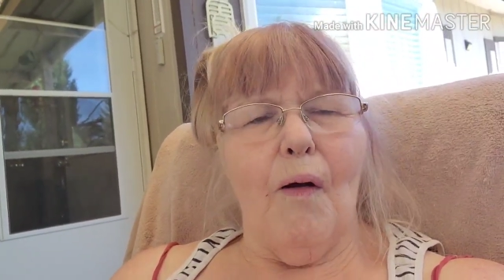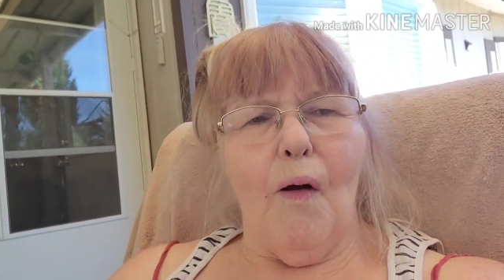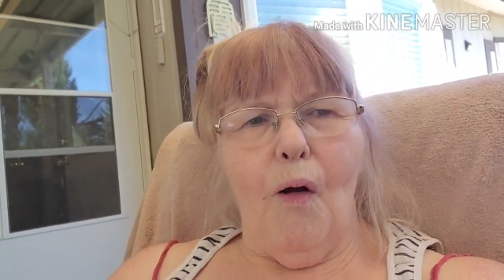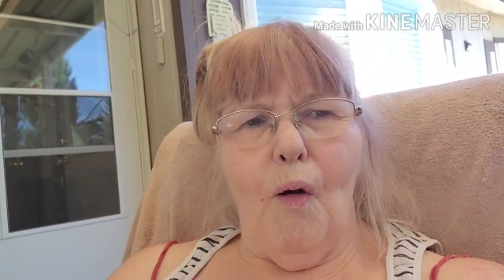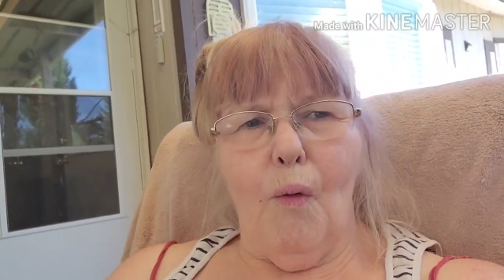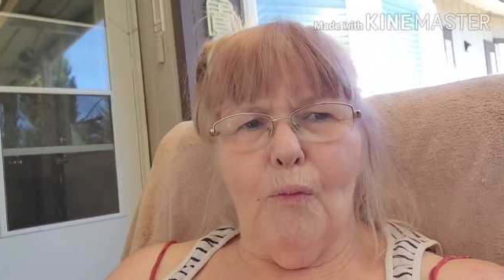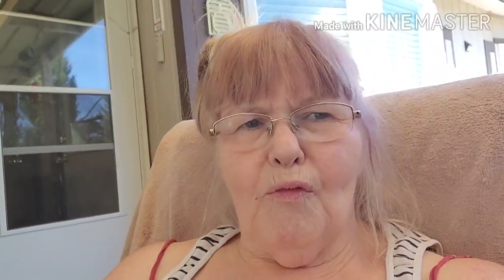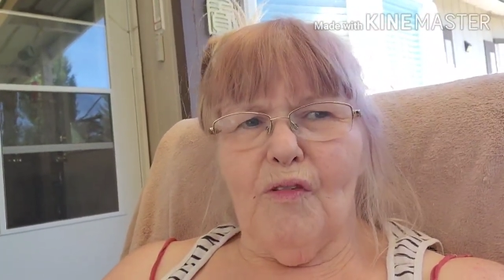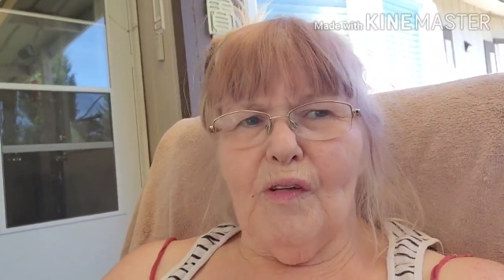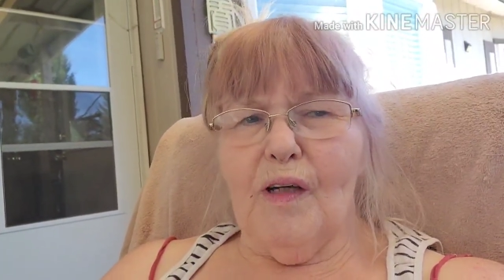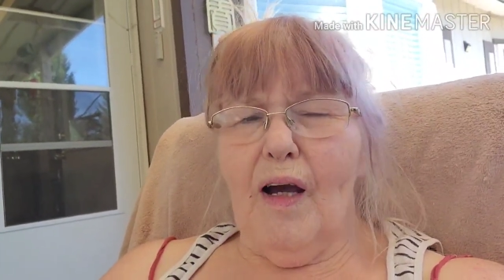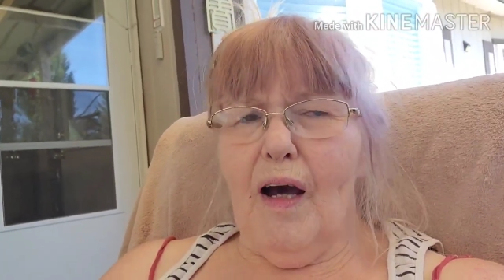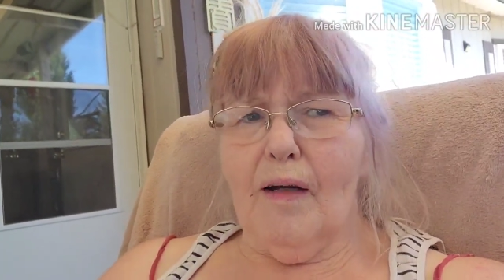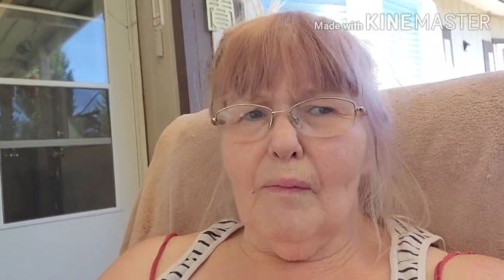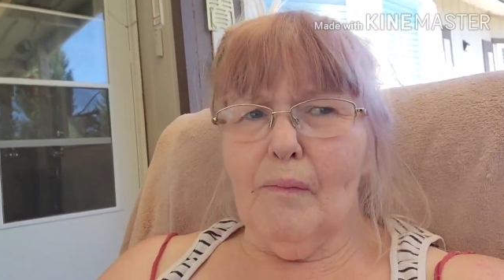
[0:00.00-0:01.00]
Hopefully
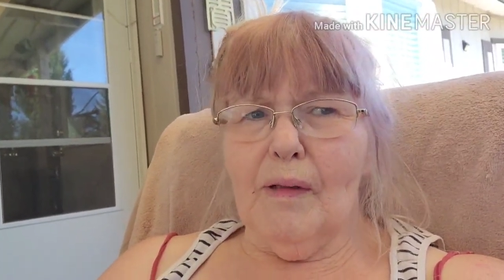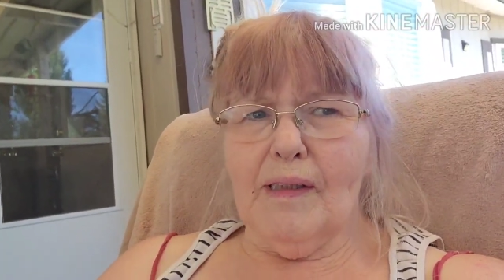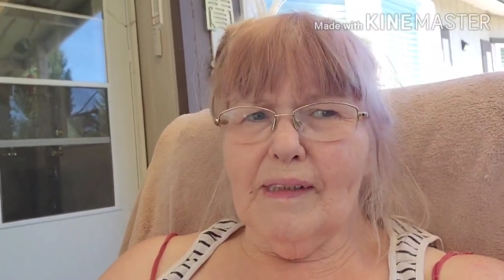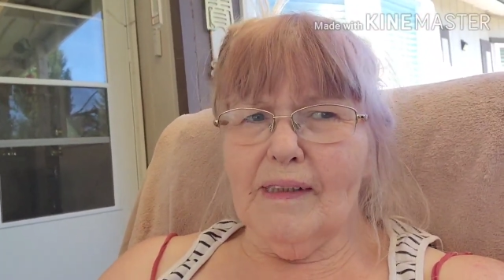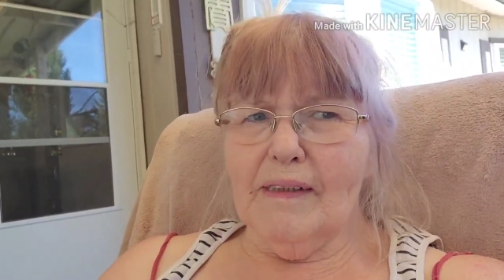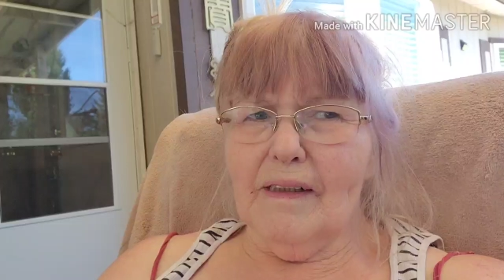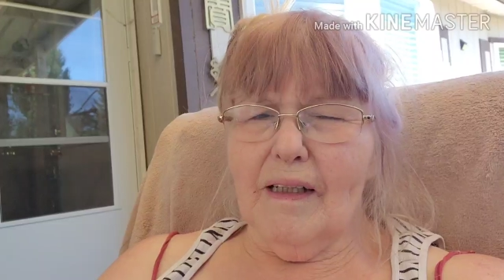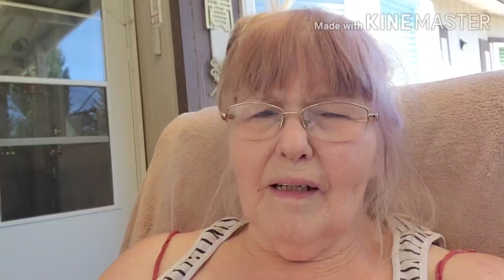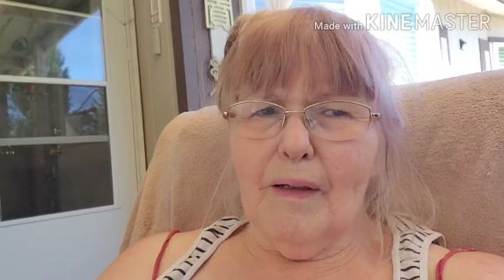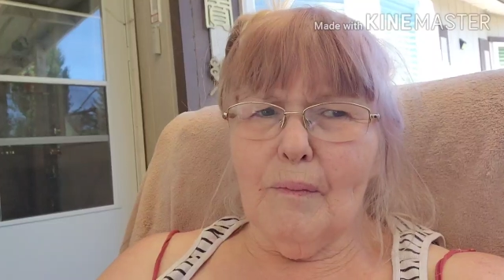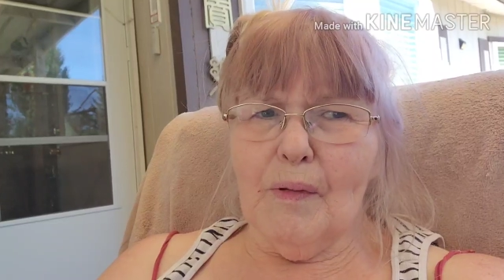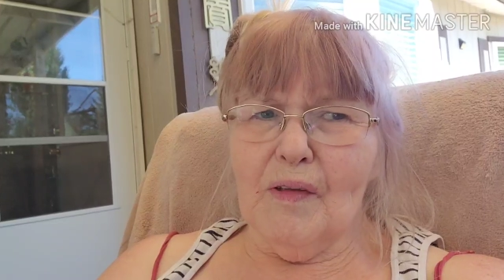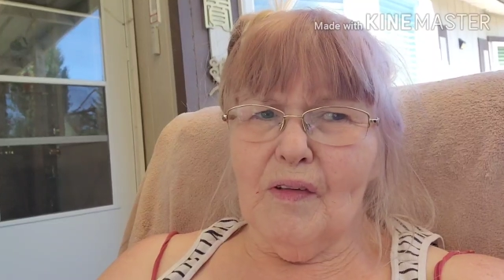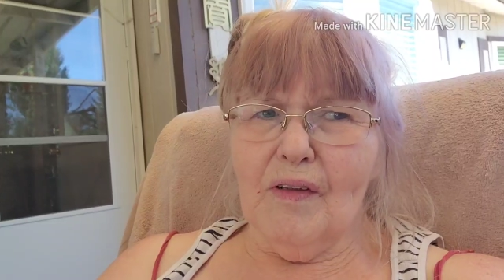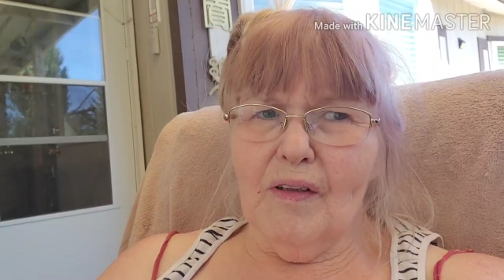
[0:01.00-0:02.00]
autumn doesn't come
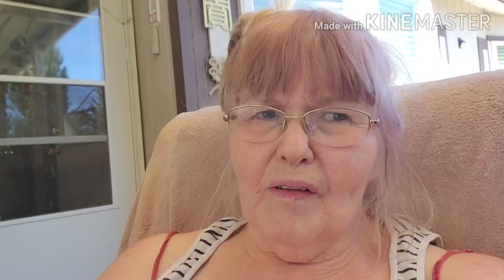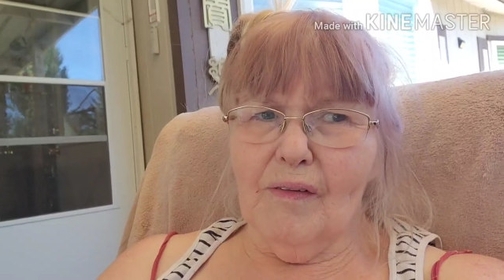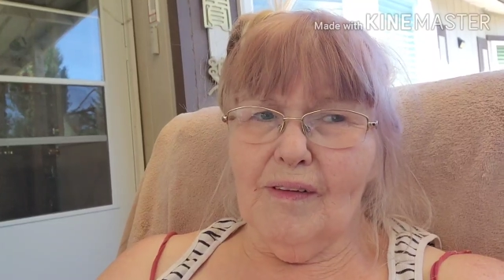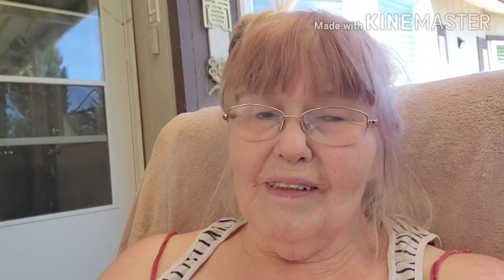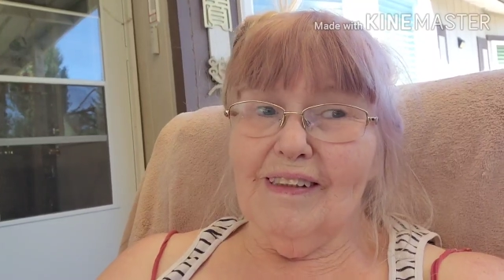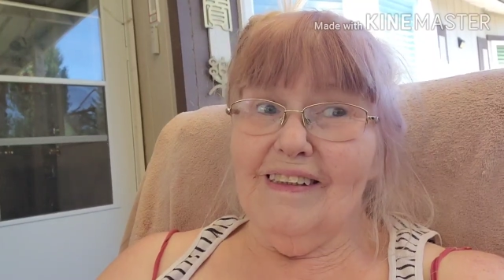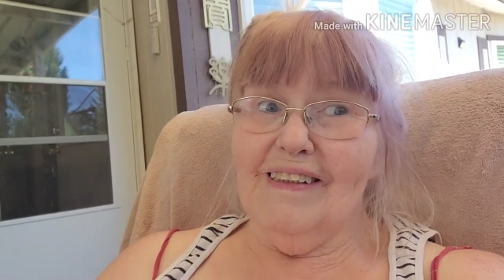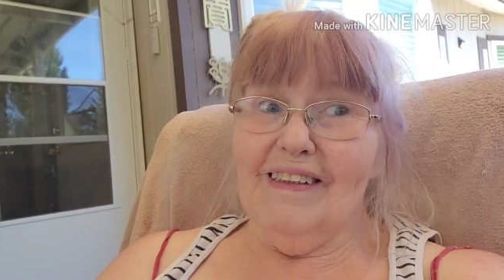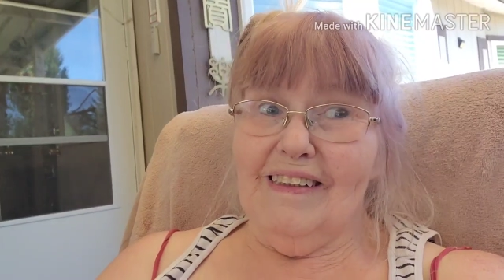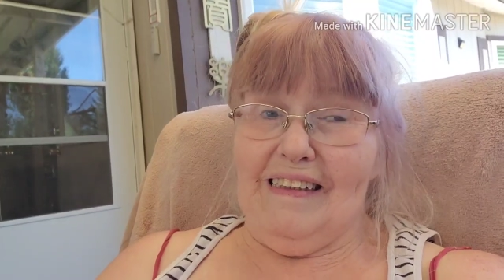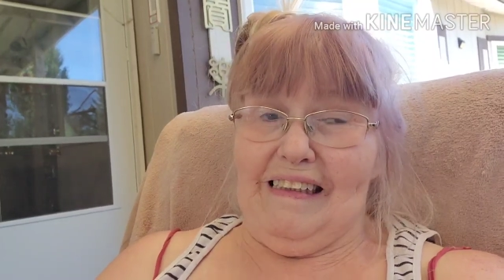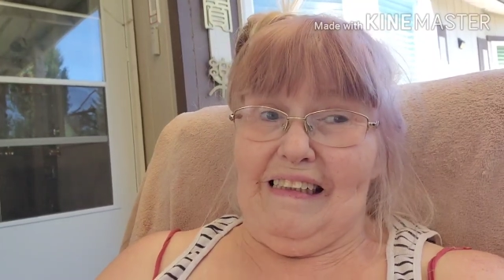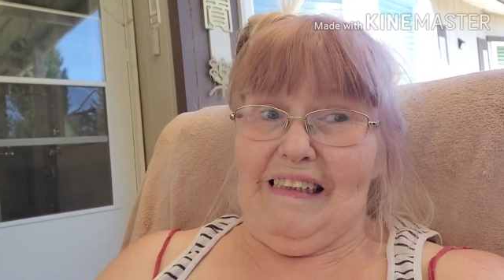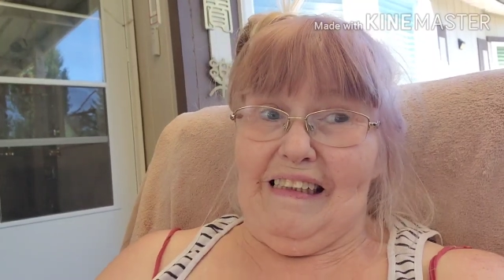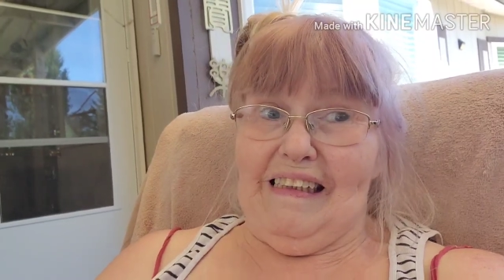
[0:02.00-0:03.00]
until
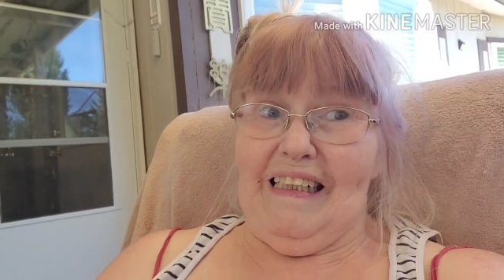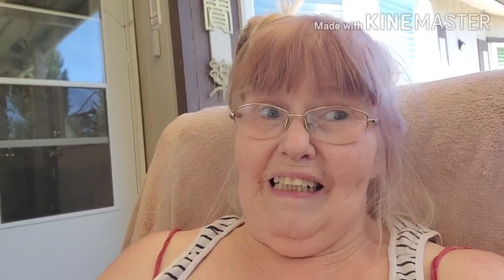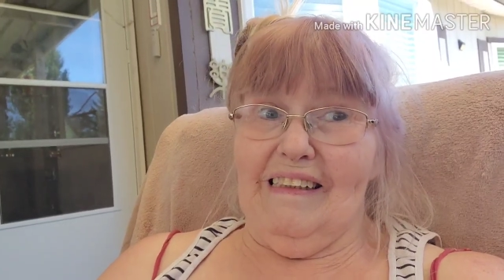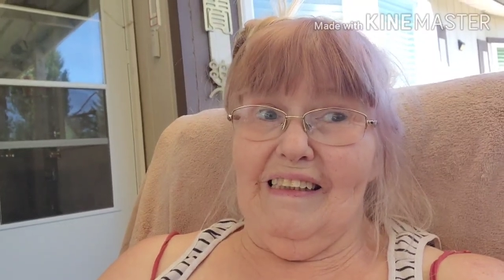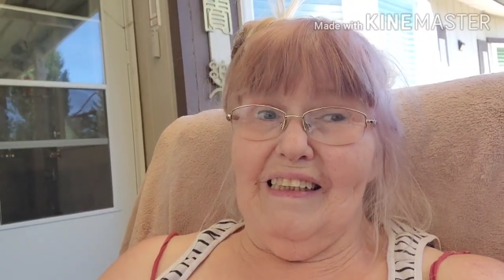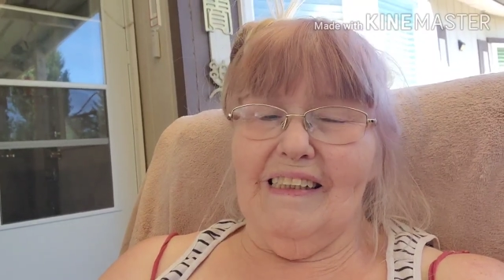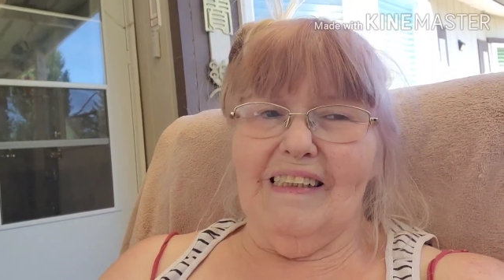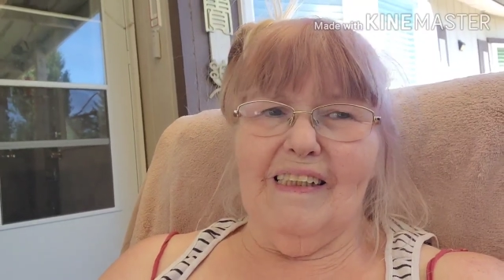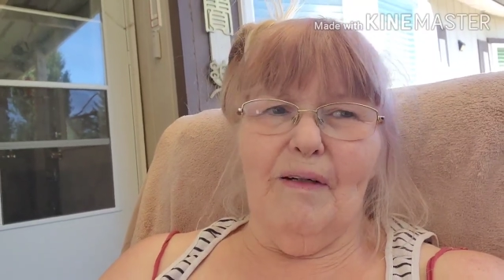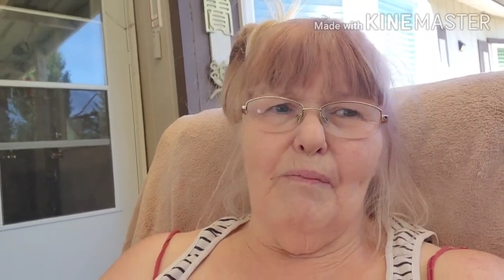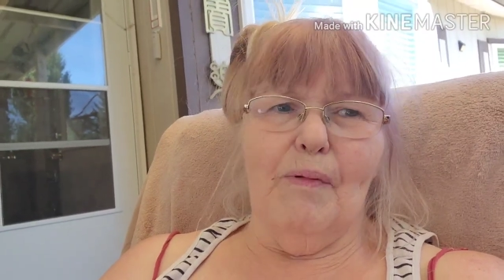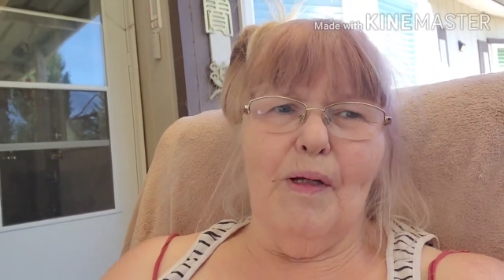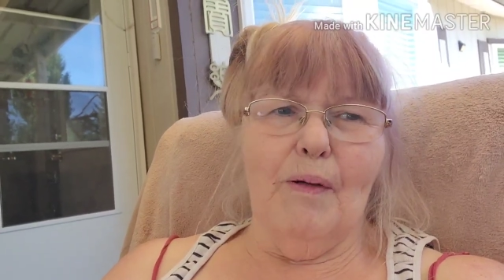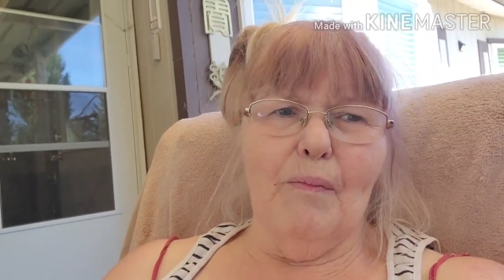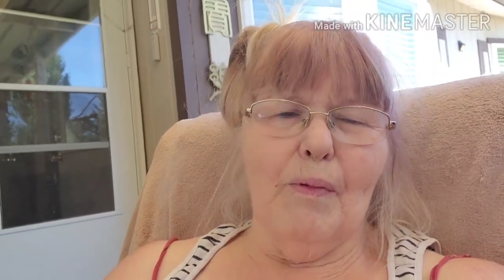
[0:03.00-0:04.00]
at least
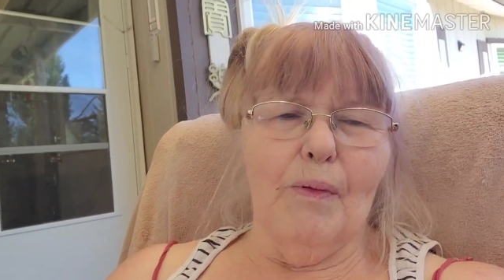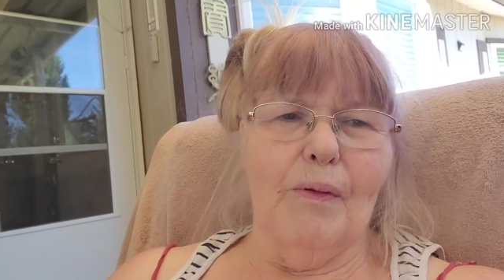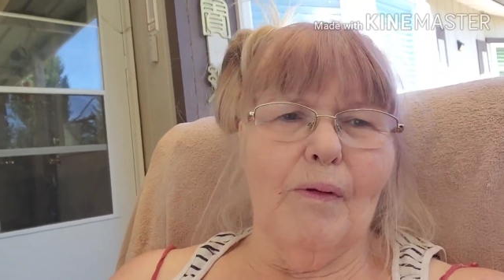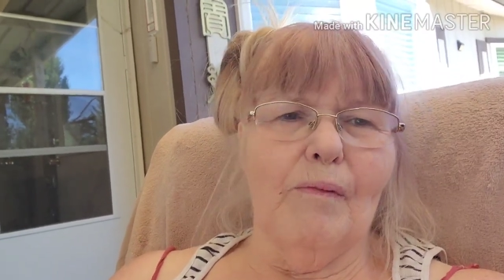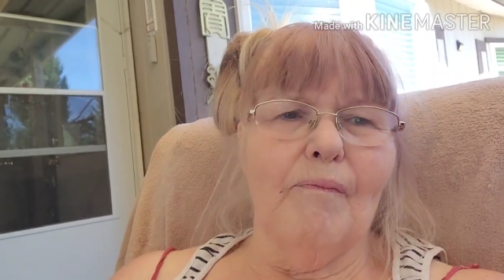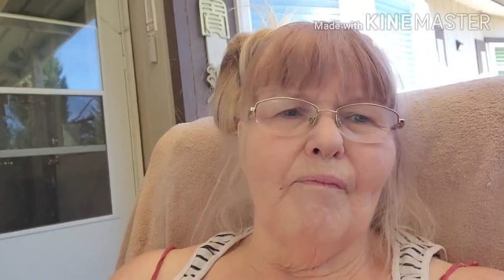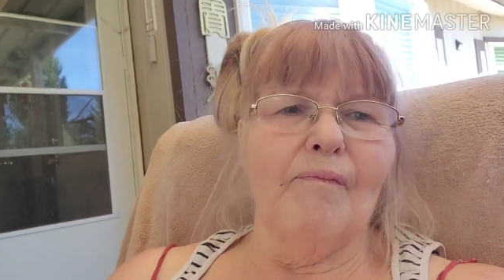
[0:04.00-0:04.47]
September,